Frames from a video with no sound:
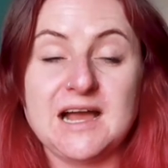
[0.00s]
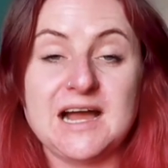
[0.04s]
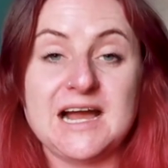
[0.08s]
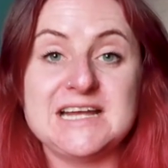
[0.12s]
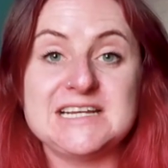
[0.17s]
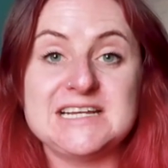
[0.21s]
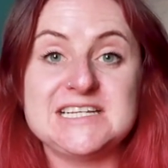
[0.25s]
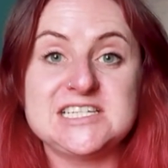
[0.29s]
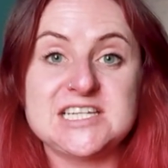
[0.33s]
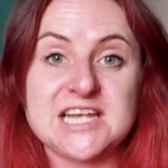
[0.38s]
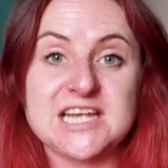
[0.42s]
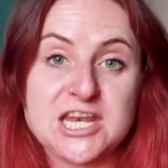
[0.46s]

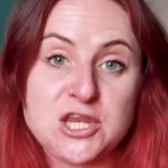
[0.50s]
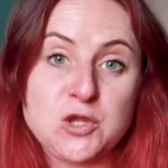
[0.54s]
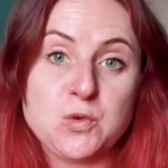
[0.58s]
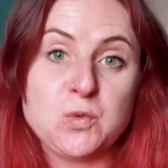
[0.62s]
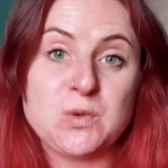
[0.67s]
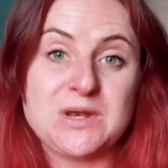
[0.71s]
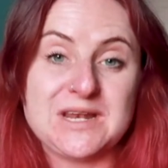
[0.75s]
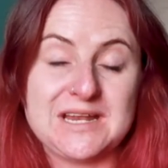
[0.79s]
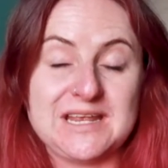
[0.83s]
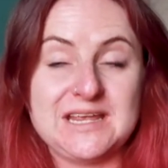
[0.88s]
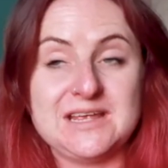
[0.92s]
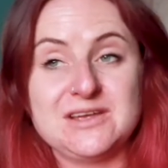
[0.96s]
I
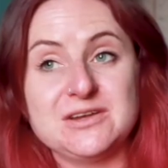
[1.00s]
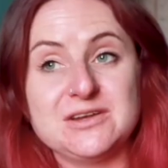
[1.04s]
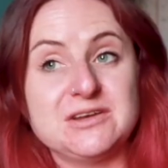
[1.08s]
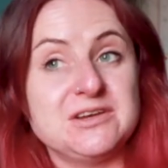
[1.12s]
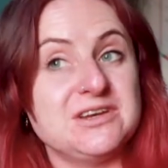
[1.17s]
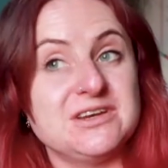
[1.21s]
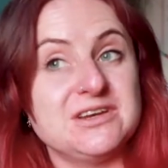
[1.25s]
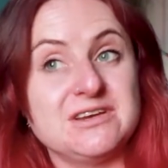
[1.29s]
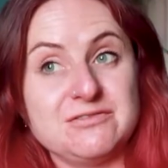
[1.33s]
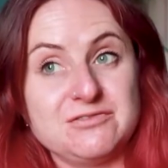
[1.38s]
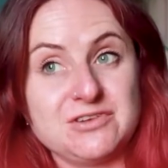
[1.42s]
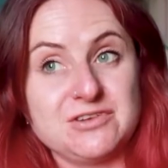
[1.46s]
genuinely
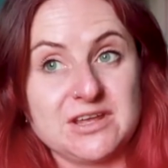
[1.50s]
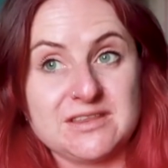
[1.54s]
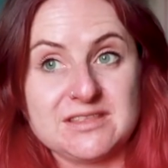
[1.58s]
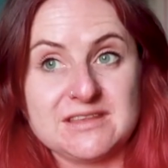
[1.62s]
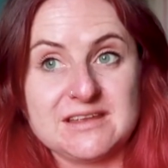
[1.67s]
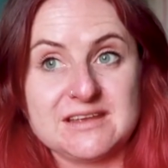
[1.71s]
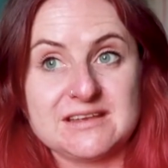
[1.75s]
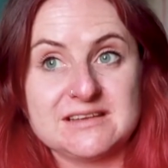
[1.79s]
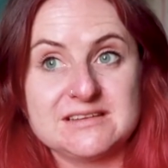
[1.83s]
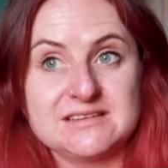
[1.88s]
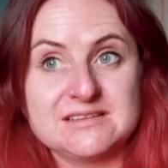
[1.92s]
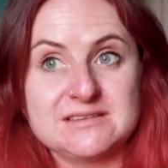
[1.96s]
couldn't have done
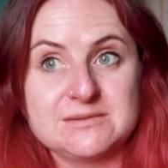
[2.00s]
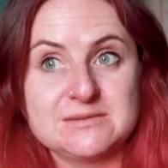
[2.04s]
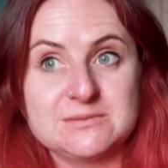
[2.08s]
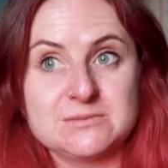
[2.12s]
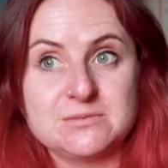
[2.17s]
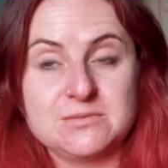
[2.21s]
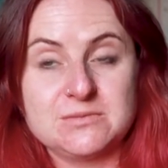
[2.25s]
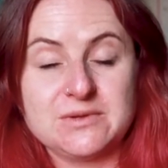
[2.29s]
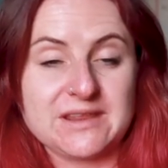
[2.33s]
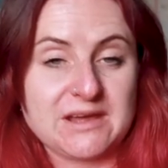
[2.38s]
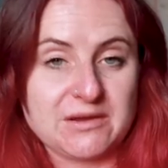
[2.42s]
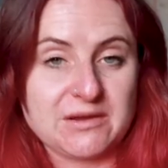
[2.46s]
this
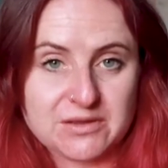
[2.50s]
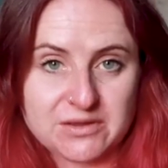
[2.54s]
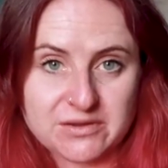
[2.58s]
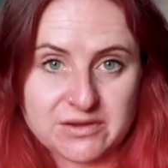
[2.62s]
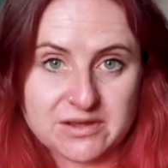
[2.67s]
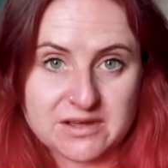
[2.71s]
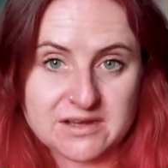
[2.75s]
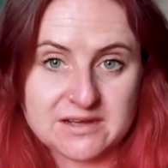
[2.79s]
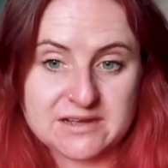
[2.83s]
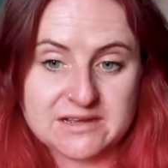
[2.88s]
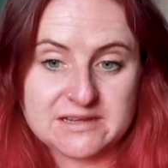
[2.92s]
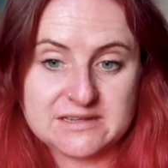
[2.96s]
without you
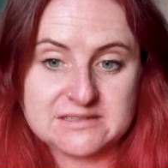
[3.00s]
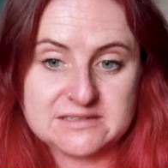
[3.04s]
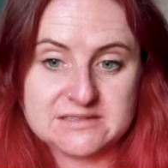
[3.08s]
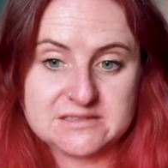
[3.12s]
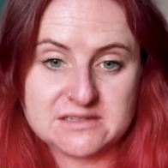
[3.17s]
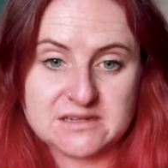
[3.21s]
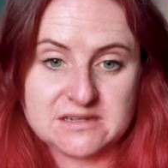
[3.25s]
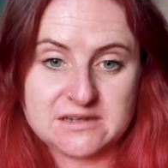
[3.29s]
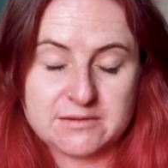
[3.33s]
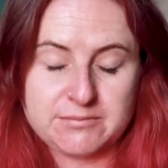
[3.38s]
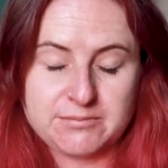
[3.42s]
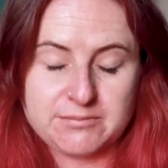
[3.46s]

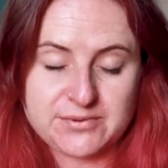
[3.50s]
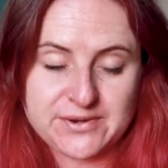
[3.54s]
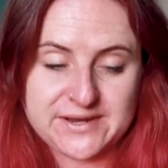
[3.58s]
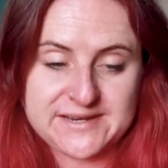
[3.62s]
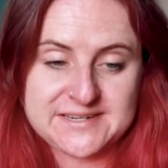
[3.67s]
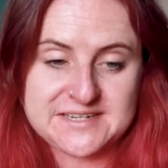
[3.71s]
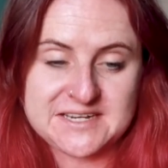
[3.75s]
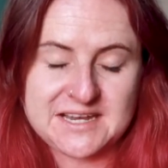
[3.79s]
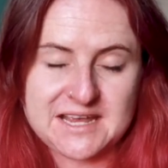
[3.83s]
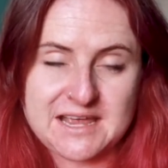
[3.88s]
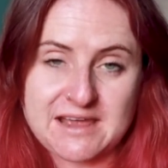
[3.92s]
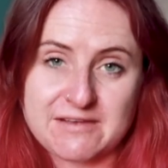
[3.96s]
guys. I
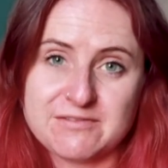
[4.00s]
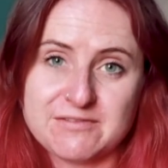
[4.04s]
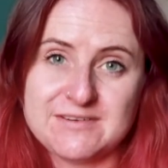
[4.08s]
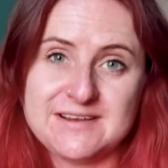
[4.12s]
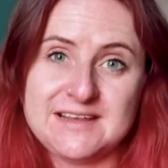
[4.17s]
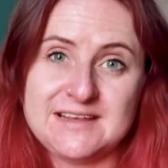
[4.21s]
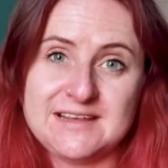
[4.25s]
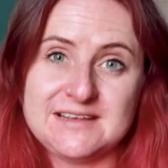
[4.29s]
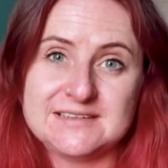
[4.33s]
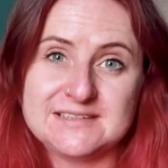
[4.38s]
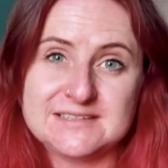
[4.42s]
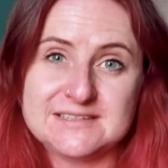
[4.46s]
appreciate
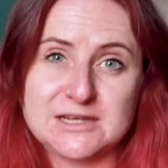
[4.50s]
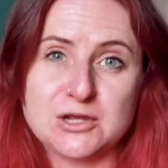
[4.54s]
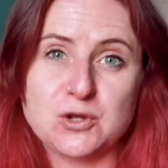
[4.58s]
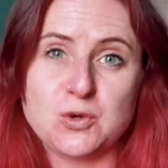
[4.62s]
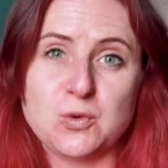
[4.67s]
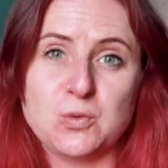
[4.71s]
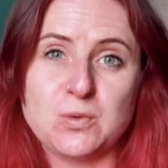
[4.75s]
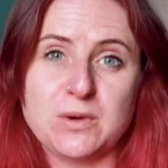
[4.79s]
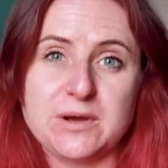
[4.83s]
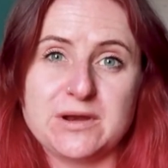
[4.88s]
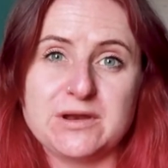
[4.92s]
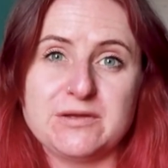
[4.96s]
every
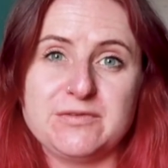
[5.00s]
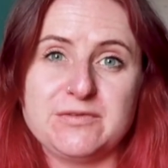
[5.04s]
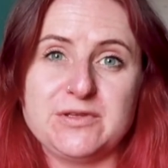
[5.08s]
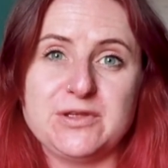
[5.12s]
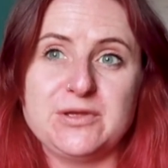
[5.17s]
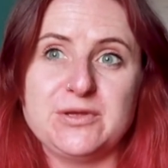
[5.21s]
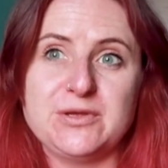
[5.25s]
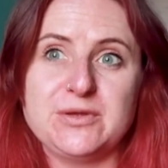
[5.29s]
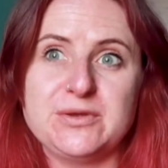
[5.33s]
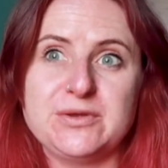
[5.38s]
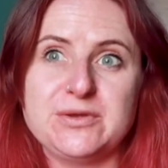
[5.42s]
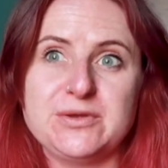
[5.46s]
single one of
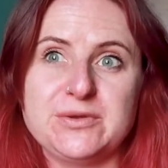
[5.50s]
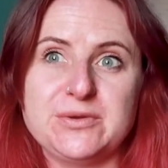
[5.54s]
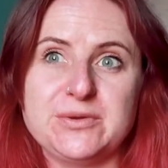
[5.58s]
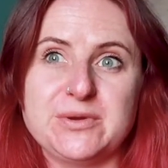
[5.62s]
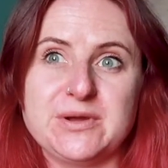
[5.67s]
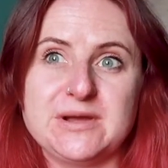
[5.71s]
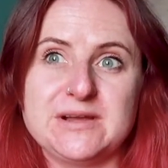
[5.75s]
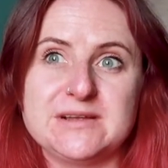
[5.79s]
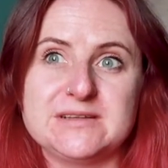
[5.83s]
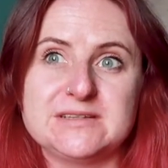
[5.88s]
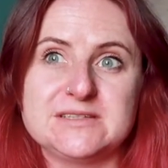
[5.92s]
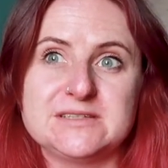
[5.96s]
you who
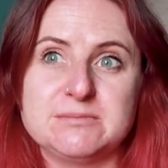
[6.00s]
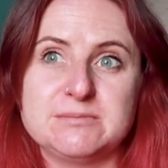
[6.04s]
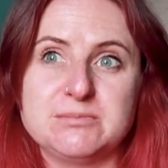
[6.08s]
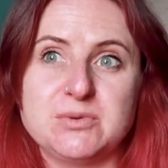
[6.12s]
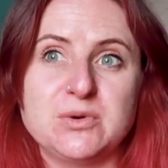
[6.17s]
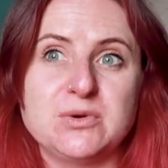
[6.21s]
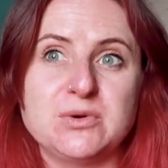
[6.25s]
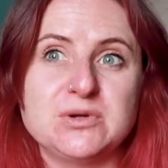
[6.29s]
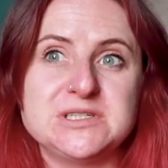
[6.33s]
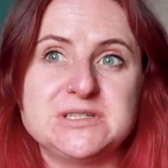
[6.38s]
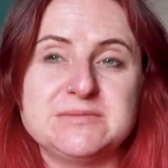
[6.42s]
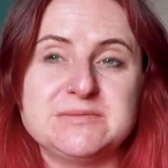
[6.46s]
has
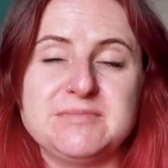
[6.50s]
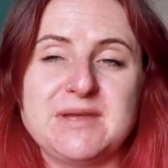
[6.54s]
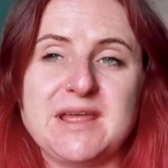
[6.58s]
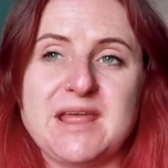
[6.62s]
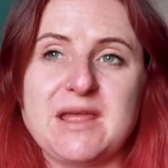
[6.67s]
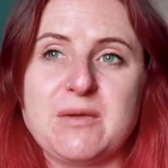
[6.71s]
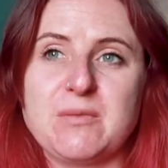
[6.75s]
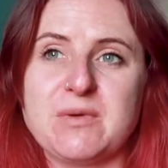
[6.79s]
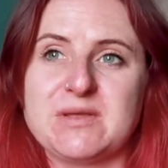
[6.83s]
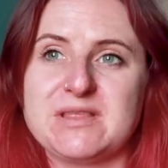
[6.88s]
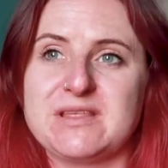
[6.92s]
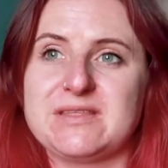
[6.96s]
supported
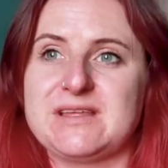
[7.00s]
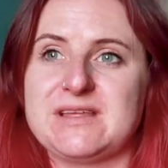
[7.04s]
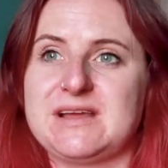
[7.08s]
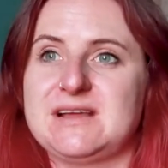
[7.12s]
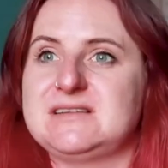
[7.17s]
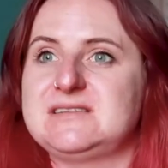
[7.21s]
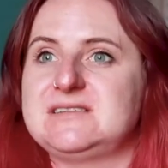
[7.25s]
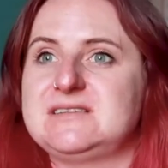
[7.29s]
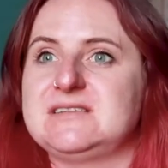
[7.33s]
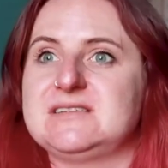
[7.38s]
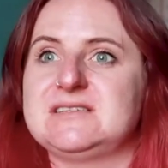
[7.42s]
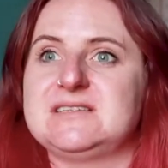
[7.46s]
me, whether
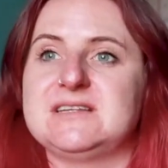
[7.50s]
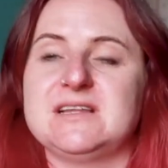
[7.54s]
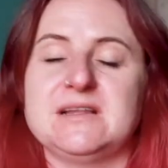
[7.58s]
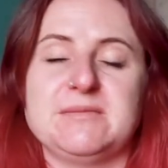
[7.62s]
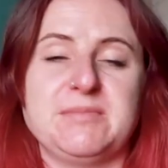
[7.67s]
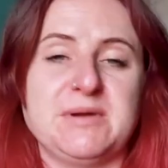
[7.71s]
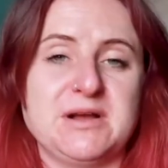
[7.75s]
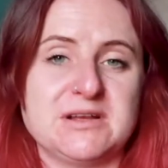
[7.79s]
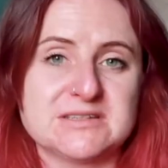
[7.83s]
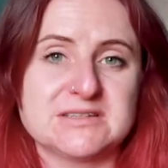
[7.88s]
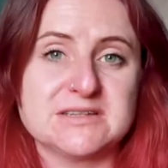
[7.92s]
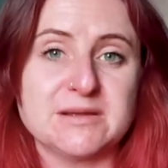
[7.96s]
that's just in the
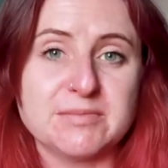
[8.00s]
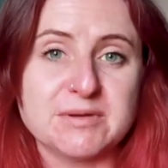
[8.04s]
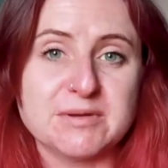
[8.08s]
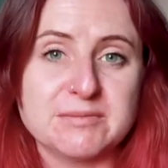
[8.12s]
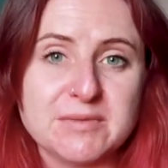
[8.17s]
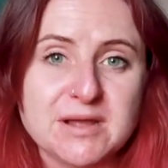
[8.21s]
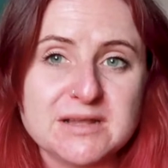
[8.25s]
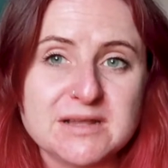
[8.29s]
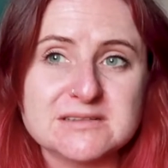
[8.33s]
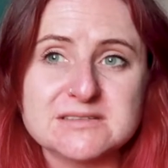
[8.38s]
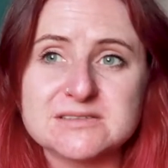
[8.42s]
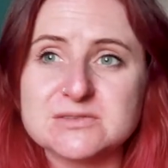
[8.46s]
past couple of
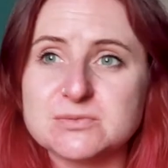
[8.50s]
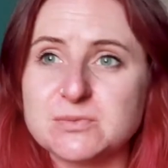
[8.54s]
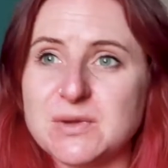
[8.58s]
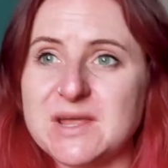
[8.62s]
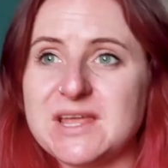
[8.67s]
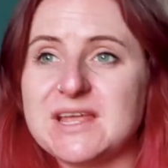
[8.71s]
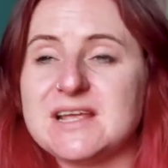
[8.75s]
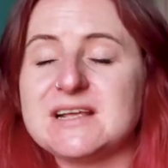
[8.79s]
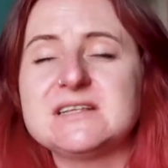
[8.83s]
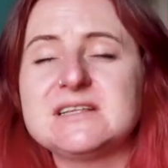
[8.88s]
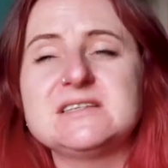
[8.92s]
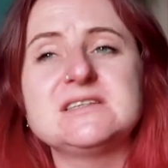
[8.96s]
months,
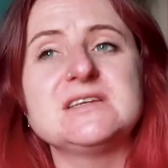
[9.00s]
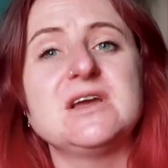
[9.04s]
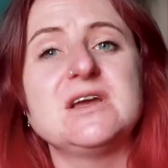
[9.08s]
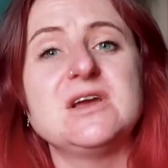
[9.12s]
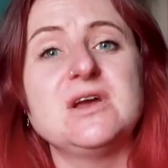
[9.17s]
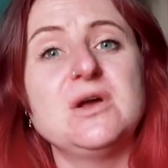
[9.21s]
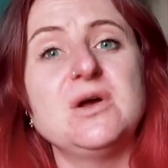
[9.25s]
weeks,